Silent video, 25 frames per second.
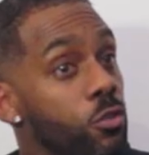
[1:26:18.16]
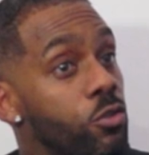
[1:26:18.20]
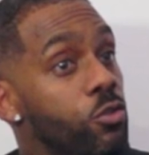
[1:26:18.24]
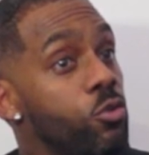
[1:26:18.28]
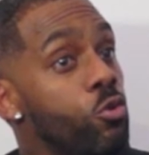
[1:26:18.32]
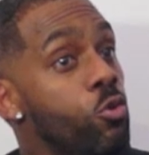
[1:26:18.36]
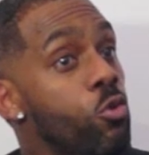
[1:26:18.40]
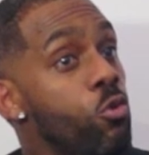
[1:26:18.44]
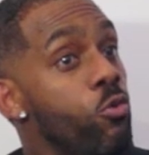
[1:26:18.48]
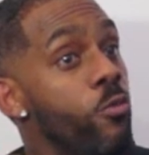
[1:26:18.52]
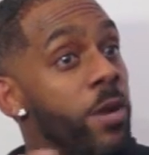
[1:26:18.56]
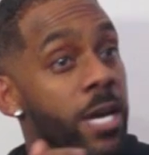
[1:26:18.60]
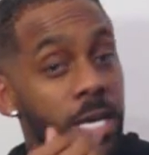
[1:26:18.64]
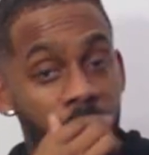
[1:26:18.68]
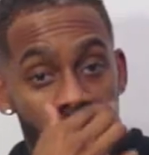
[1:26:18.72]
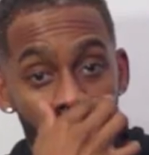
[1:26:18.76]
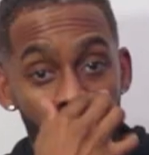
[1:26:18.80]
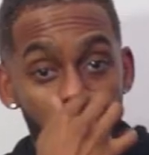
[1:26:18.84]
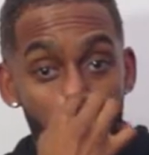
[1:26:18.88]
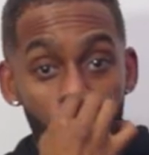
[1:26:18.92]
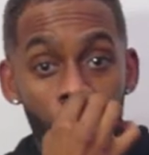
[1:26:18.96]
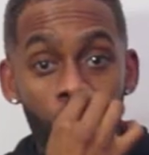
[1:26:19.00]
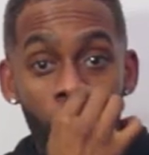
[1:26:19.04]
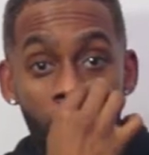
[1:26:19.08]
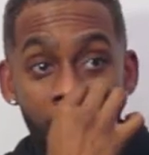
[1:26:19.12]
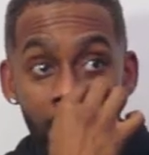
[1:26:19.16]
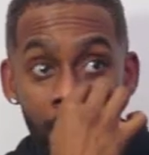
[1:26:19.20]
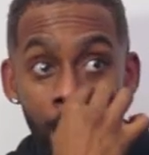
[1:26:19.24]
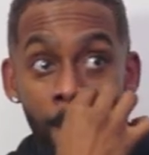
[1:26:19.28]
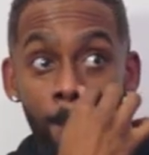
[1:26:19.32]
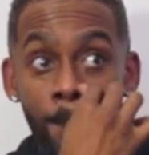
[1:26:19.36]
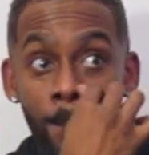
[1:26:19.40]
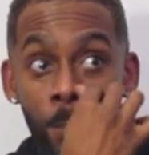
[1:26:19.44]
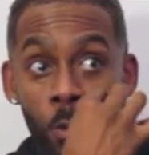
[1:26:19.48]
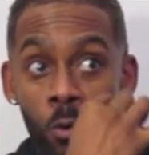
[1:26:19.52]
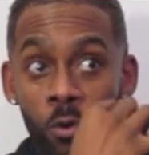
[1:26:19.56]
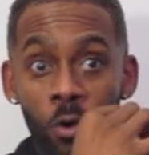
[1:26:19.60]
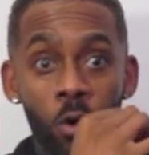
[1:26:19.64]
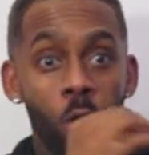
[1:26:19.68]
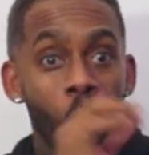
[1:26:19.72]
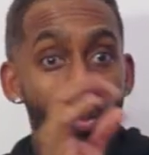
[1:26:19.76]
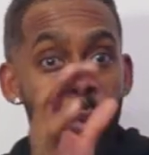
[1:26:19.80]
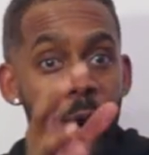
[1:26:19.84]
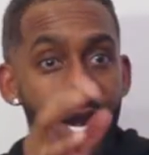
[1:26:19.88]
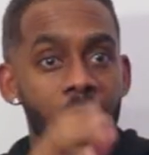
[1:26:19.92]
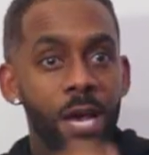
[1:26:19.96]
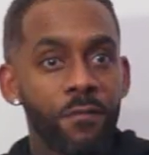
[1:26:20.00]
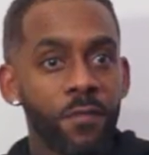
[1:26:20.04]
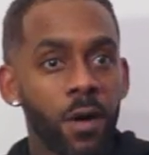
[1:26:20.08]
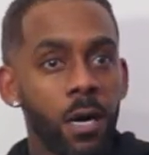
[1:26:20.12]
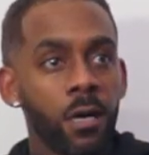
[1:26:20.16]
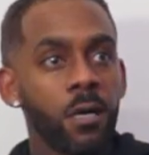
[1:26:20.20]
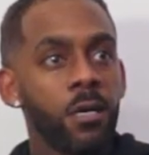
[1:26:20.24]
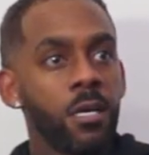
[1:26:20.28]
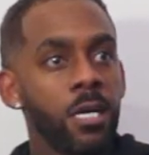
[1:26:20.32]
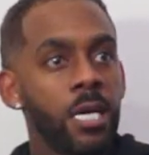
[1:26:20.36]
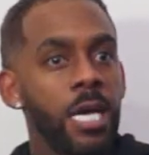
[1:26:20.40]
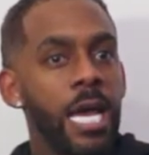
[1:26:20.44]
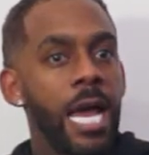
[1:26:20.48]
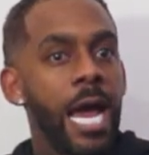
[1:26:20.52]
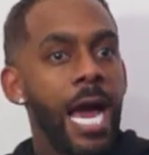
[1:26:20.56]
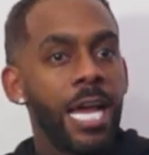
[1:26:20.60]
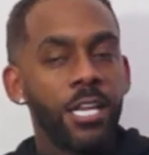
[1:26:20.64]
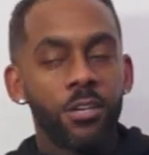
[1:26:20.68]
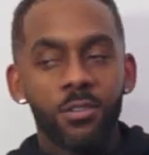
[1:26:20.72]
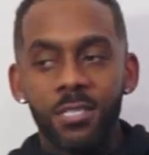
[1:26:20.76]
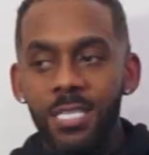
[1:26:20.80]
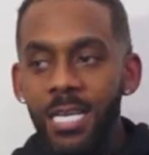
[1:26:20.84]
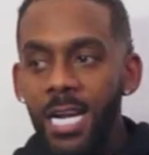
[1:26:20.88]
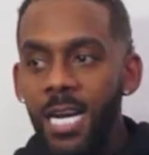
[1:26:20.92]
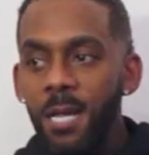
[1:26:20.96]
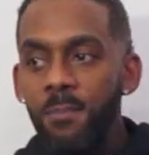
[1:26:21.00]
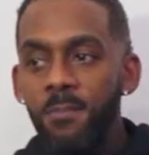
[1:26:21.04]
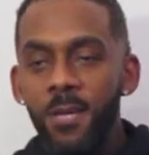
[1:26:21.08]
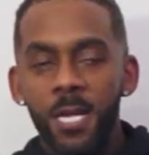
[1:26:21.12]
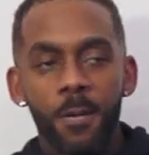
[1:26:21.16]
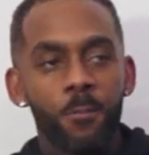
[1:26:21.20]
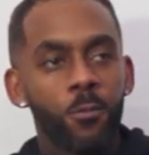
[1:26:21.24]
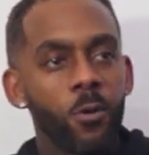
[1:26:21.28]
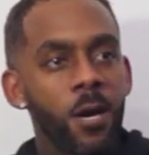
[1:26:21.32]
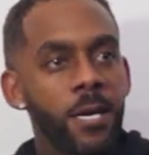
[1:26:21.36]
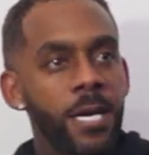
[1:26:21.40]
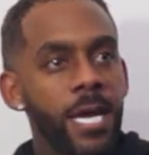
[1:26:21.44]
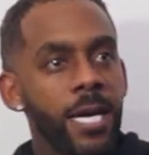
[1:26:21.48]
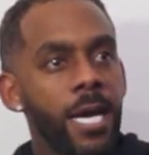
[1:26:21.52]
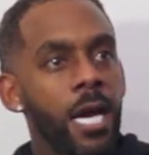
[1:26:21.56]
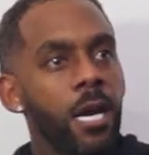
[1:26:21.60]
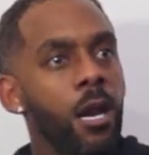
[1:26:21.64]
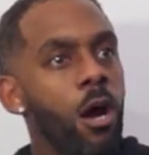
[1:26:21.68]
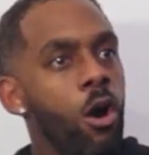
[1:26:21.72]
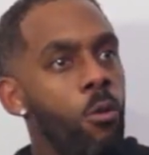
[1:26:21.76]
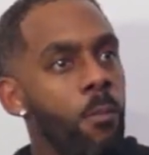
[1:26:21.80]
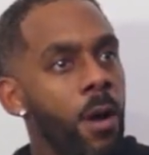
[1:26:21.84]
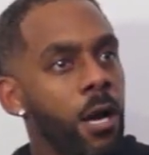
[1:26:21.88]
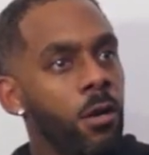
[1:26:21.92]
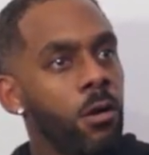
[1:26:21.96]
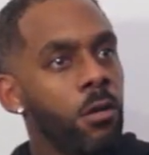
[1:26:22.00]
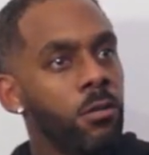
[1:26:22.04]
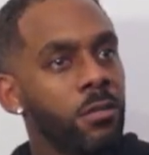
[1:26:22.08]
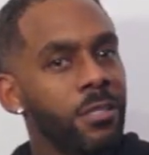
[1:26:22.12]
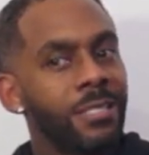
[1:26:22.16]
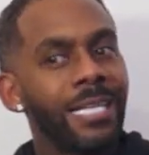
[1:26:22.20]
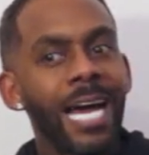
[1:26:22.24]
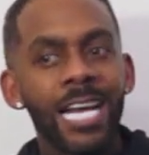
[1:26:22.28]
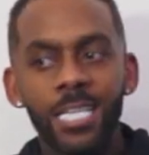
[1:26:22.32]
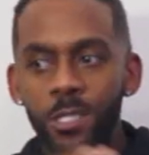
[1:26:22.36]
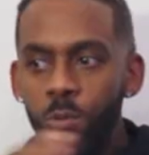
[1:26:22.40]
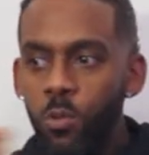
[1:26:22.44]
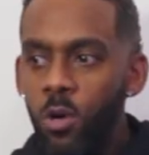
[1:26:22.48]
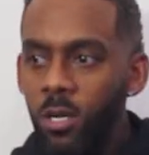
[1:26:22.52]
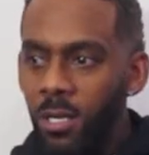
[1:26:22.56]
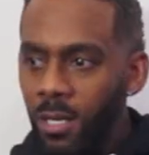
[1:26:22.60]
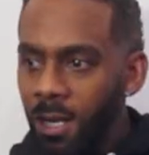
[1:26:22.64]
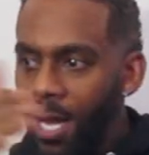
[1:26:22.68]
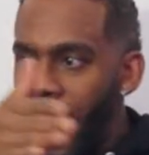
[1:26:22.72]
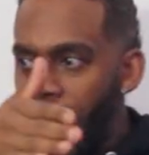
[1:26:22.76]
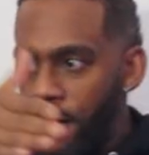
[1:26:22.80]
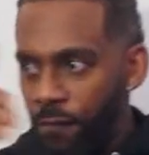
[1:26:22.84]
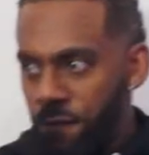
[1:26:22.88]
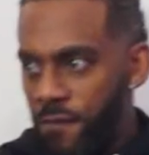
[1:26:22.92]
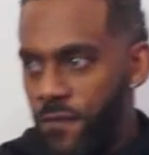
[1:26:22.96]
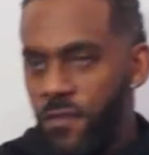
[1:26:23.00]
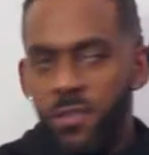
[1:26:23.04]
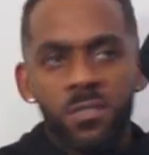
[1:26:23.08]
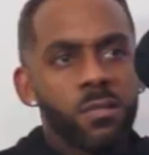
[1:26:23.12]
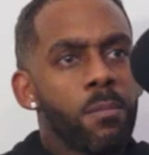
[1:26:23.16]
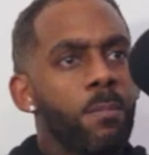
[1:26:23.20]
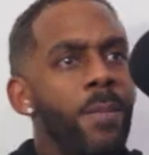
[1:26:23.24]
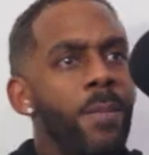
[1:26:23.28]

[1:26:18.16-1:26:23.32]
got stories. When you write that book or whatever, and you're telling people, and they're going, oh my God, that's what life is